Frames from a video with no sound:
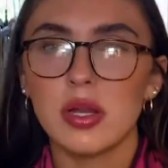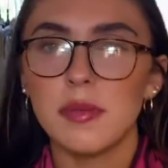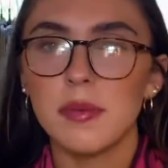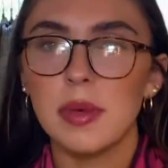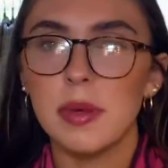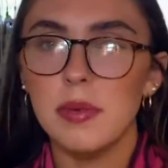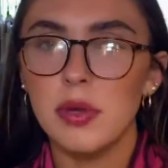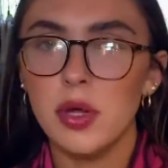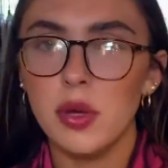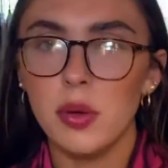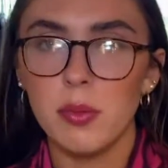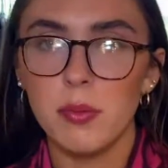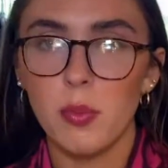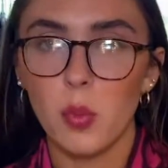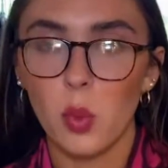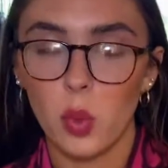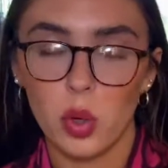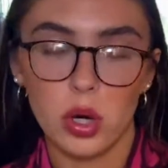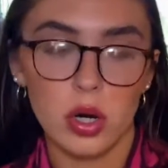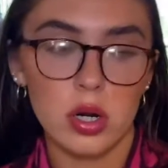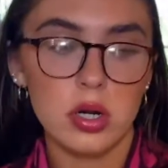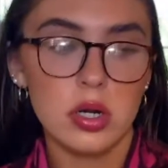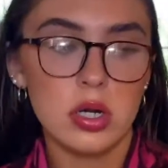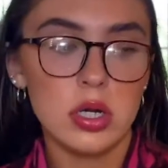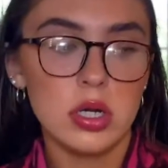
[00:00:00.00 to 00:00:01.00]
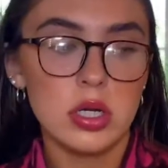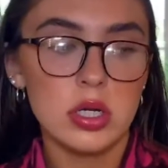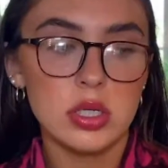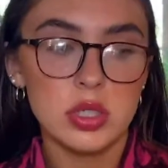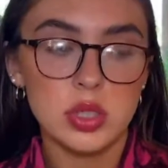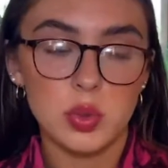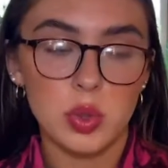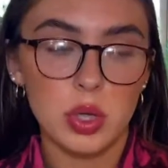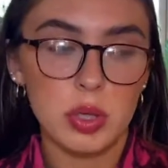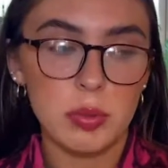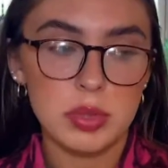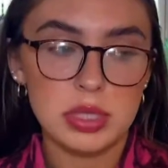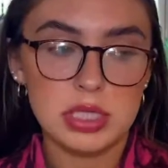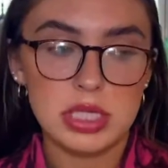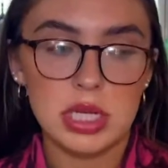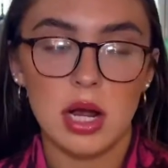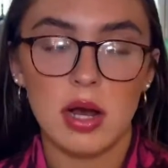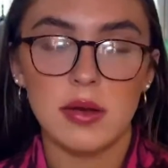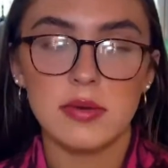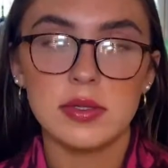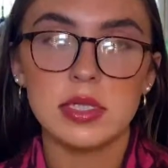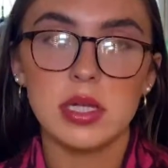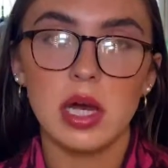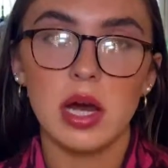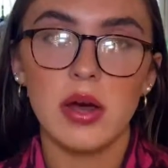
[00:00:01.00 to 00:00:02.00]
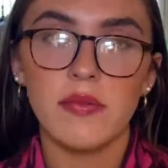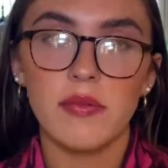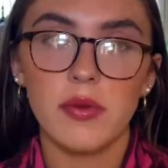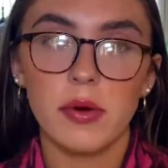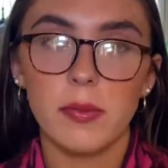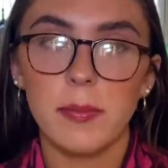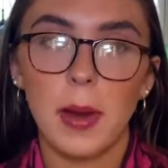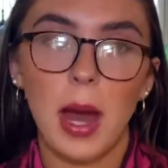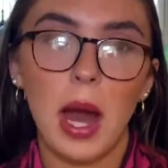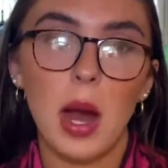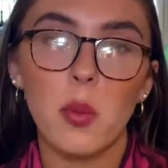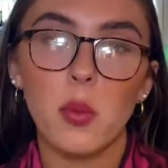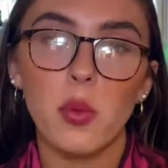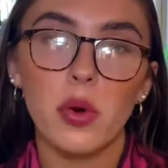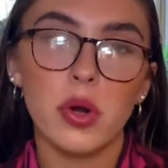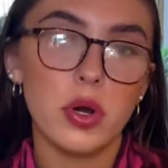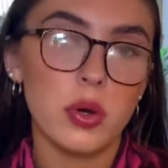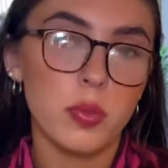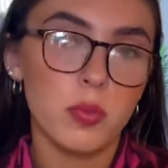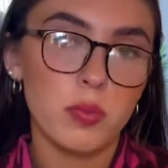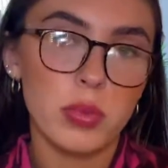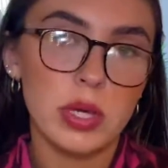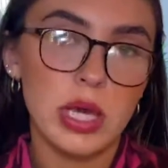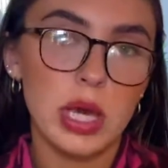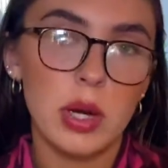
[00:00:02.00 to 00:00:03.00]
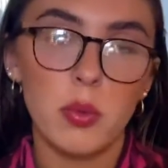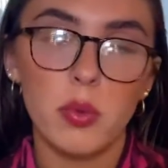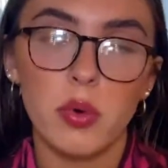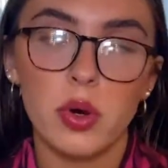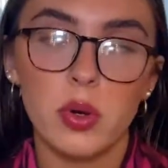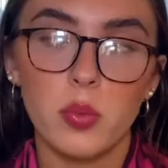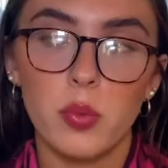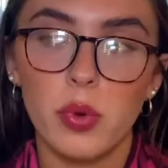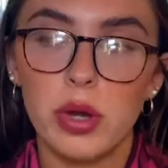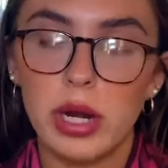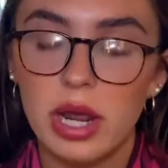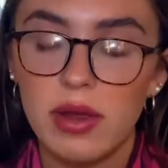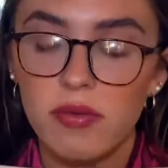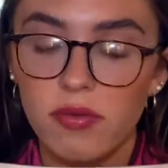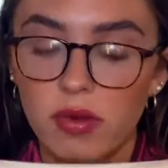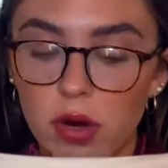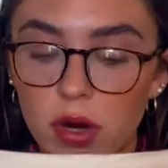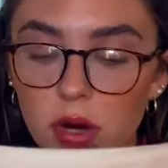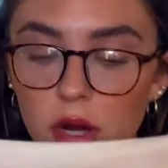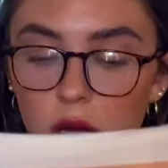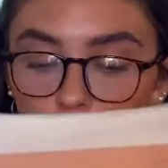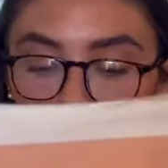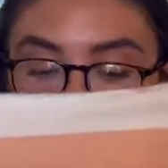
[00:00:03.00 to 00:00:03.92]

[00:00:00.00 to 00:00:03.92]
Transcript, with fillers: be doing more 20% off stuff or buy one, get one, whatever.